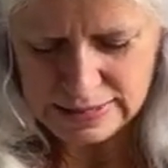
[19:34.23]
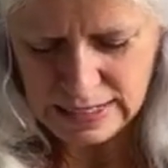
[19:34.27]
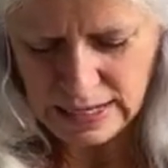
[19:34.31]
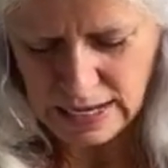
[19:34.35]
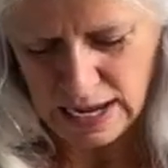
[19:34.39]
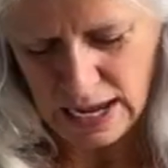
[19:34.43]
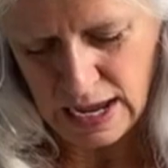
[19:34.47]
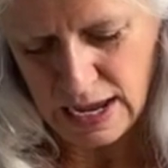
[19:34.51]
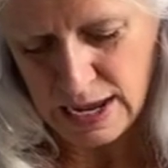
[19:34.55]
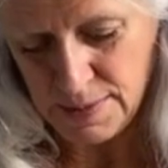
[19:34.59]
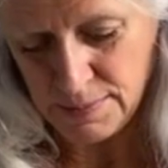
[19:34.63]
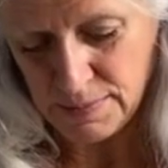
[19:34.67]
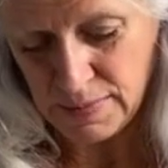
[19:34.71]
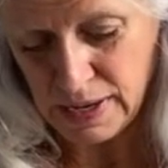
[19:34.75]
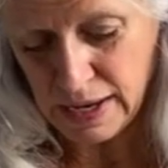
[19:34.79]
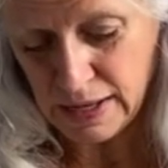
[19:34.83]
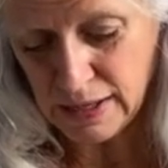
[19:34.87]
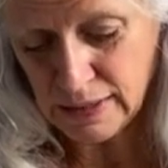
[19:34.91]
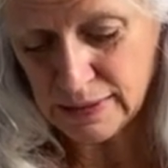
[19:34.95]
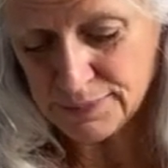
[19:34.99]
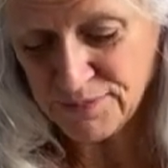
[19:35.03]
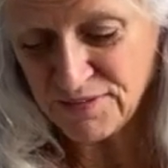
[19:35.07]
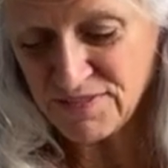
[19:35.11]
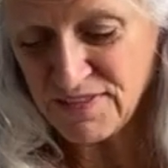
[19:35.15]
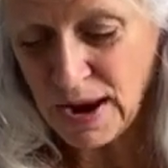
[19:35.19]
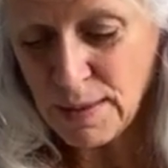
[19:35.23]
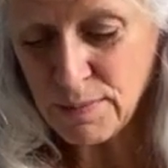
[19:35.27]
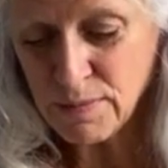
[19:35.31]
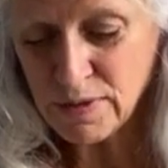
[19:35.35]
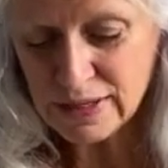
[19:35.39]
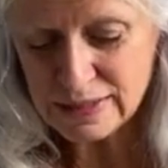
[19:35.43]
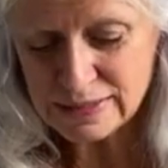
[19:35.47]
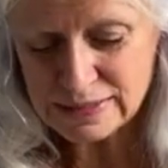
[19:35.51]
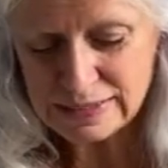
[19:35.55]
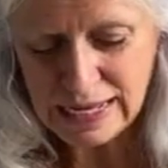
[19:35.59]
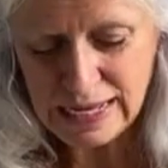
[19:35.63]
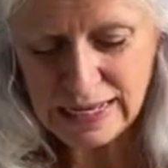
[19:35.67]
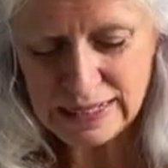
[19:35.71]
Cuddle fabric
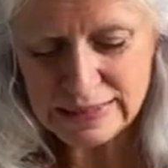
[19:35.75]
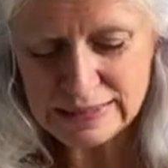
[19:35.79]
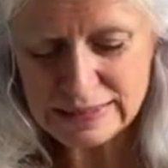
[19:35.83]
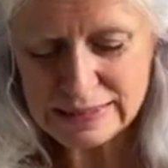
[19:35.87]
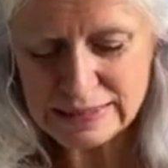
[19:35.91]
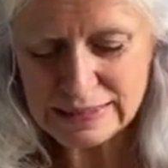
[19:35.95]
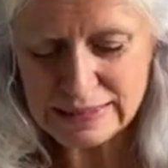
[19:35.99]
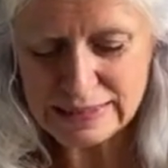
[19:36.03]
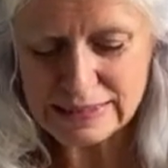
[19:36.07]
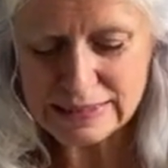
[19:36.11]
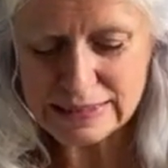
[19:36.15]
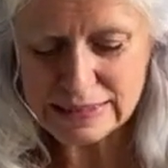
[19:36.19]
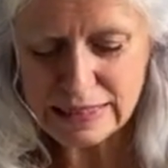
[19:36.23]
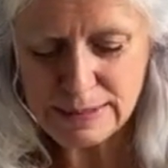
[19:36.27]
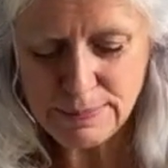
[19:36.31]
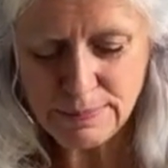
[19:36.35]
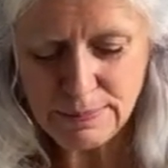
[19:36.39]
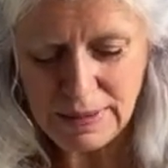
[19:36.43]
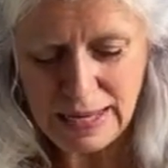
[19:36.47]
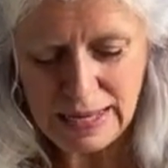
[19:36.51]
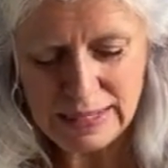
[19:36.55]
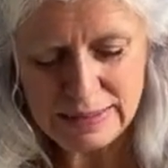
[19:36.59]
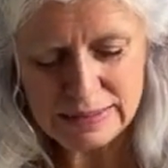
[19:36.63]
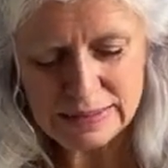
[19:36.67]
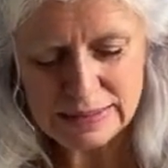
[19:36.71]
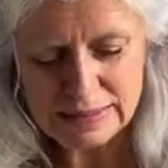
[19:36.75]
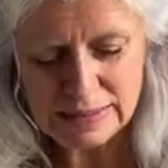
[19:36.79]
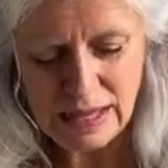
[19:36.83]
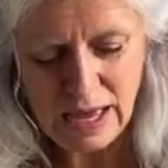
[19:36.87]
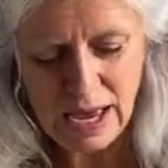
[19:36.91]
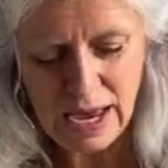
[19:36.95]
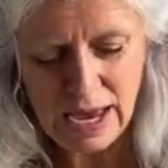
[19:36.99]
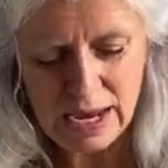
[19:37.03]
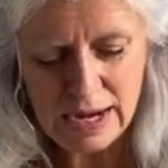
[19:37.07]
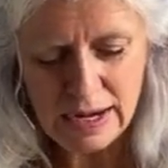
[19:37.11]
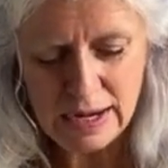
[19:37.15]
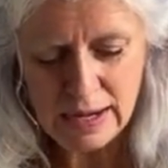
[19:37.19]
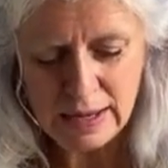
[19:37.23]
tends to slip and
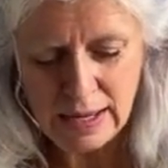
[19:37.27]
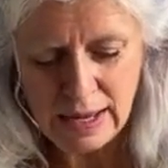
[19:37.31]
slide.